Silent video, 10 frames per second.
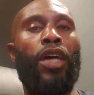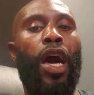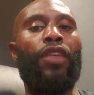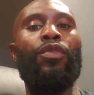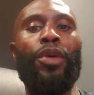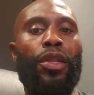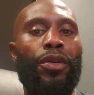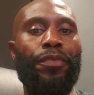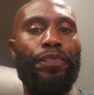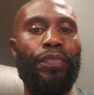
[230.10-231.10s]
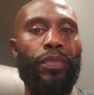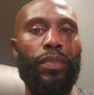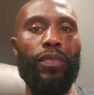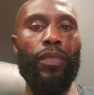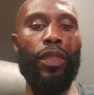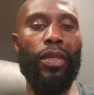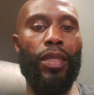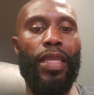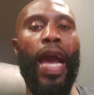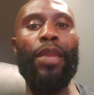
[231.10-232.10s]
Oliver Miller
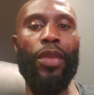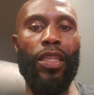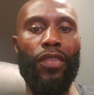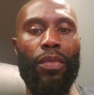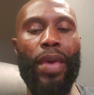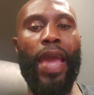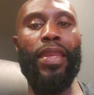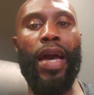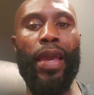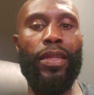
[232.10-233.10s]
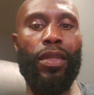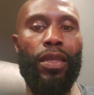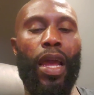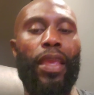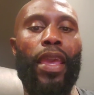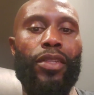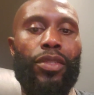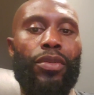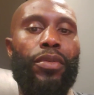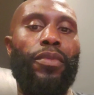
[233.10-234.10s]
died because of a bad diet, not
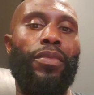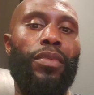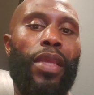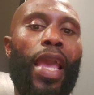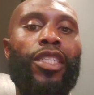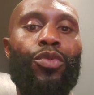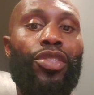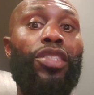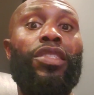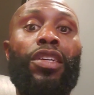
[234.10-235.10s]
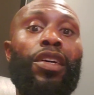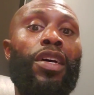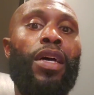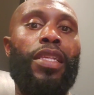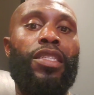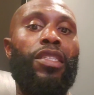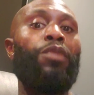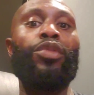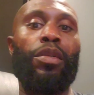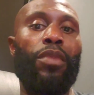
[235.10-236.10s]
cancer. Cancer was just a
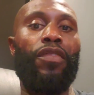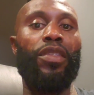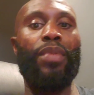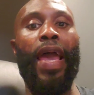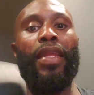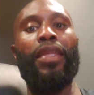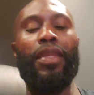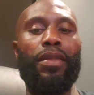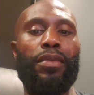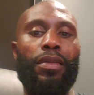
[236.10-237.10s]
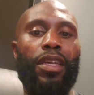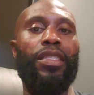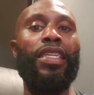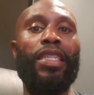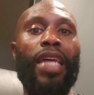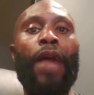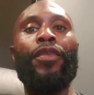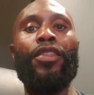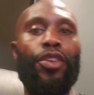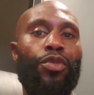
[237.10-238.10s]
symptom of his bad eating because he
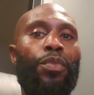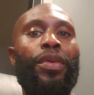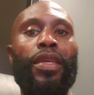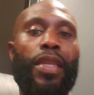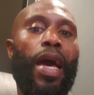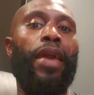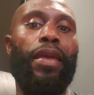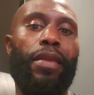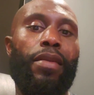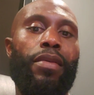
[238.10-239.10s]
adopted the European diet.